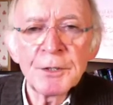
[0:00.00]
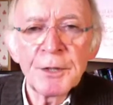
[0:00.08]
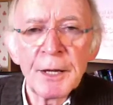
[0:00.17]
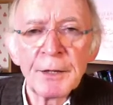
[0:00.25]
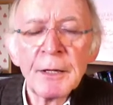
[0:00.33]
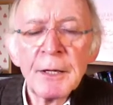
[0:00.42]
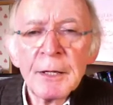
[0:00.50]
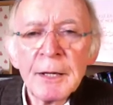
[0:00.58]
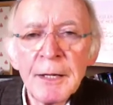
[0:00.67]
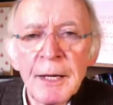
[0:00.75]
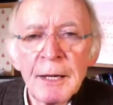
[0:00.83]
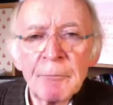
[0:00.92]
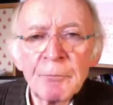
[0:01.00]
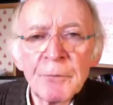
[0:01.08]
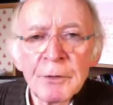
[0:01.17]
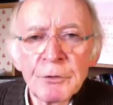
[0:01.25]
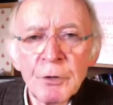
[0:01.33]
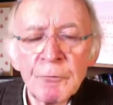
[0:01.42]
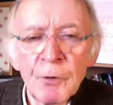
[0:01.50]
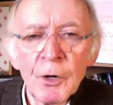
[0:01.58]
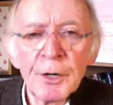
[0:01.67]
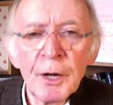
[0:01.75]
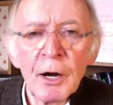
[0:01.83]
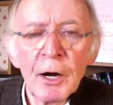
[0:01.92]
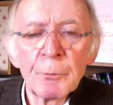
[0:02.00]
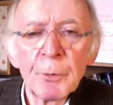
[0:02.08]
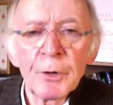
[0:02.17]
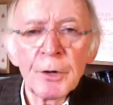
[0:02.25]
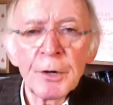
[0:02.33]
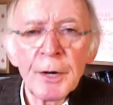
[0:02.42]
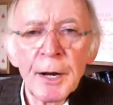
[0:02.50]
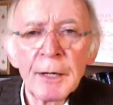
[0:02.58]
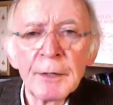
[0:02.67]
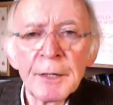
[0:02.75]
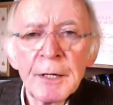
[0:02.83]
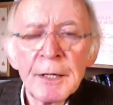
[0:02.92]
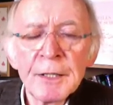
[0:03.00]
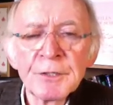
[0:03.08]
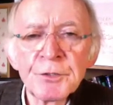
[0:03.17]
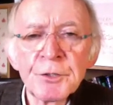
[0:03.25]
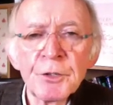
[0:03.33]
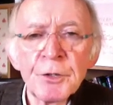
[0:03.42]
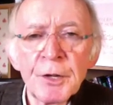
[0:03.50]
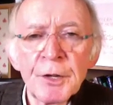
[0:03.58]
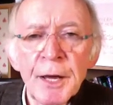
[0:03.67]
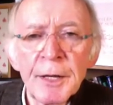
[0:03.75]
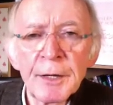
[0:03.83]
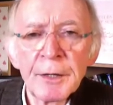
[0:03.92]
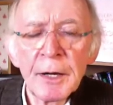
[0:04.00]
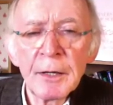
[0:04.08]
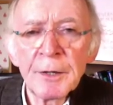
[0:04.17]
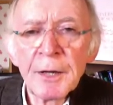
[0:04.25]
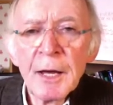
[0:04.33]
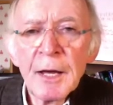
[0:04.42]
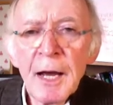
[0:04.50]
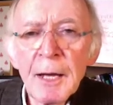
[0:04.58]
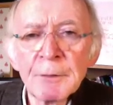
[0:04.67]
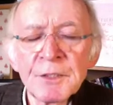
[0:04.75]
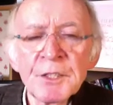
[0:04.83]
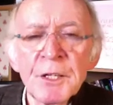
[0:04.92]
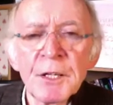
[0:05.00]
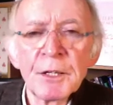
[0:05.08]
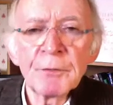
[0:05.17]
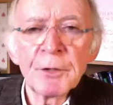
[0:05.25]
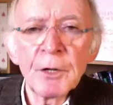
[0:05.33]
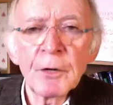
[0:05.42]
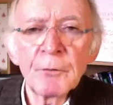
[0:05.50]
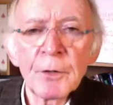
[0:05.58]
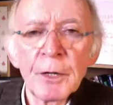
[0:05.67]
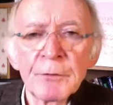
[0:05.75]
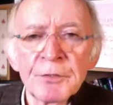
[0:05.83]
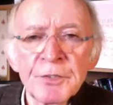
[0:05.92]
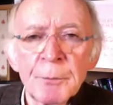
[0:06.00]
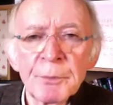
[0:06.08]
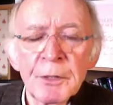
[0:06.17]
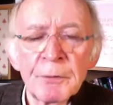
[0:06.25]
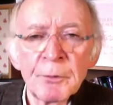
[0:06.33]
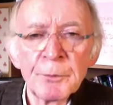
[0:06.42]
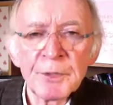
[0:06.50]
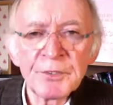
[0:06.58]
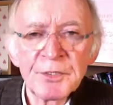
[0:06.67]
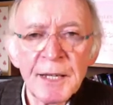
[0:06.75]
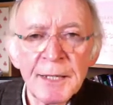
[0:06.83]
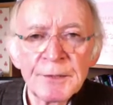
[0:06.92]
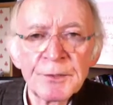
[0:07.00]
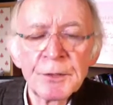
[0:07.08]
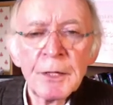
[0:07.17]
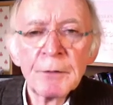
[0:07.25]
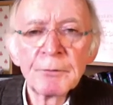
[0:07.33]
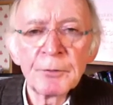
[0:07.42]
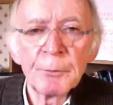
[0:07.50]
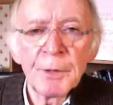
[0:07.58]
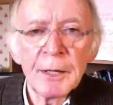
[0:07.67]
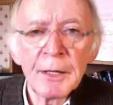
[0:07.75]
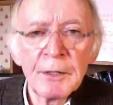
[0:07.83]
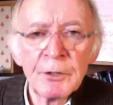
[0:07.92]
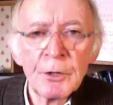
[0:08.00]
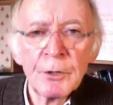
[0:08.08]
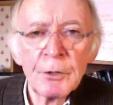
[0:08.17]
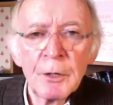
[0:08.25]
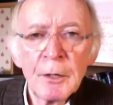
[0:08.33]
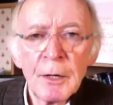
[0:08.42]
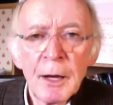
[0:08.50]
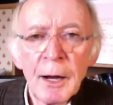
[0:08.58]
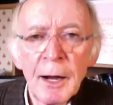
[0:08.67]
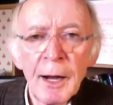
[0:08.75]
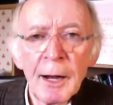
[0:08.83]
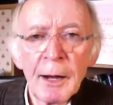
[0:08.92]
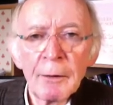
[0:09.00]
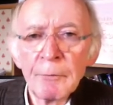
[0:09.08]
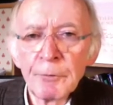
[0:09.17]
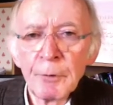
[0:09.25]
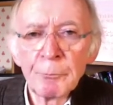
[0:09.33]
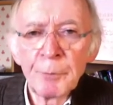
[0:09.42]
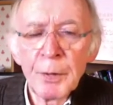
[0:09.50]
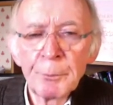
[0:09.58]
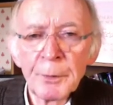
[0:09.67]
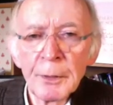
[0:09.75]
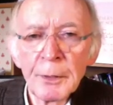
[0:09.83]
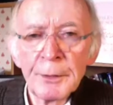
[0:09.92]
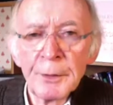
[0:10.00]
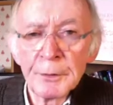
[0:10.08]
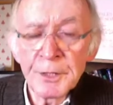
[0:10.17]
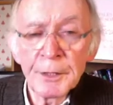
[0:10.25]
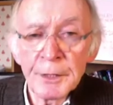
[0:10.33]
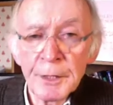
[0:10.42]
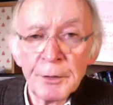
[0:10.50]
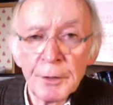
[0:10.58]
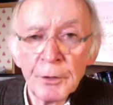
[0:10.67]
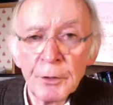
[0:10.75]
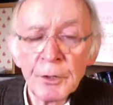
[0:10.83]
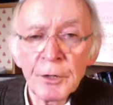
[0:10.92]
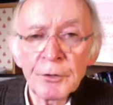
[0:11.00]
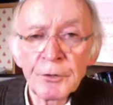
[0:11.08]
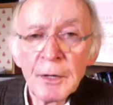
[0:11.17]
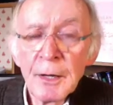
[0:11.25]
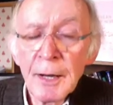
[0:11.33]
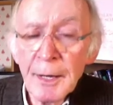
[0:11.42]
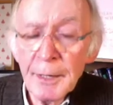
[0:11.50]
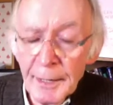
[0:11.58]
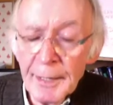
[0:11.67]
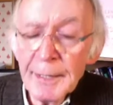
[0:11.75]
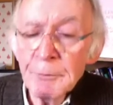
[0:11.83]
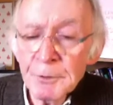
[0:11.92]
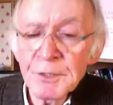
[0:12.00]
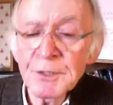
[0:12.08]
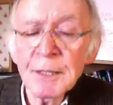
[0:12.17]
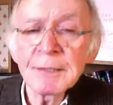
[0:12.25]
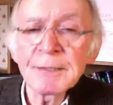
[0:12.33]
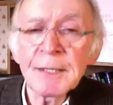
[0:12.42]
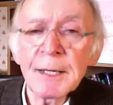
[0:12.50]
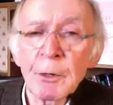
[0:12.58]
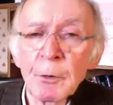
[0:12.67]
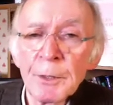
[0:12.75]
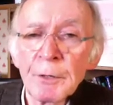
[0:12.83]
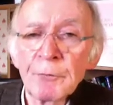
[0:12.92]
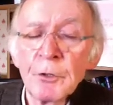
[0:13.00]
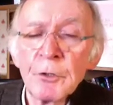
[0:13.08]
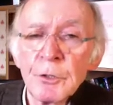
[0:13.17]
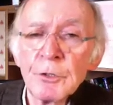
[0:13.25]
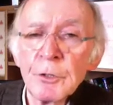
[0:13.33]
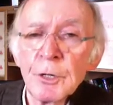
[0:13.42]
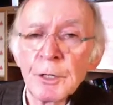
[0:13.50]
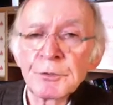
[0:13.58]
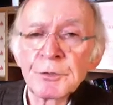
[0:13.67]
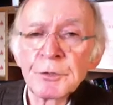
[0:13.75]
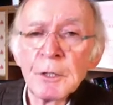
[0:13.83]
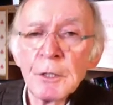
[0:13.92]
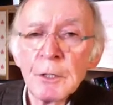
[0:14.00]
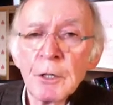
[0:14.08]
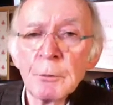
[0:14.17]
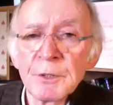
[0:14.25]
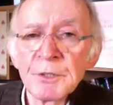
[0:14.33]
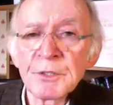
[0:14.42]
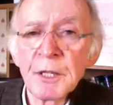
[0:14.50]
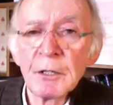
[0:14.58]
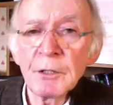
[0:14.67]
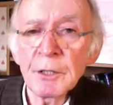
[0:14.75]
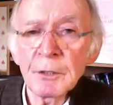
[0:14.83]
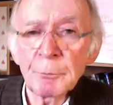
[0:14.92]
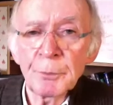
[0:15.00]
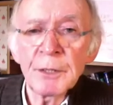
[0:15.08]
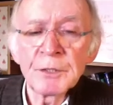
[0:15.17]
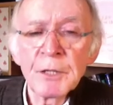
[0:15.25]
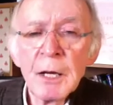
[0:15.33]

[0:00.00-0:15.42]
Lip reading: then, to avoid a hard border in Ireland, is through United Ireland. I would say you'd have an awful lot of sympathy from the States, from the EU, from people certainly in the North. And I would still say quite a few unionists who would say, look at the British.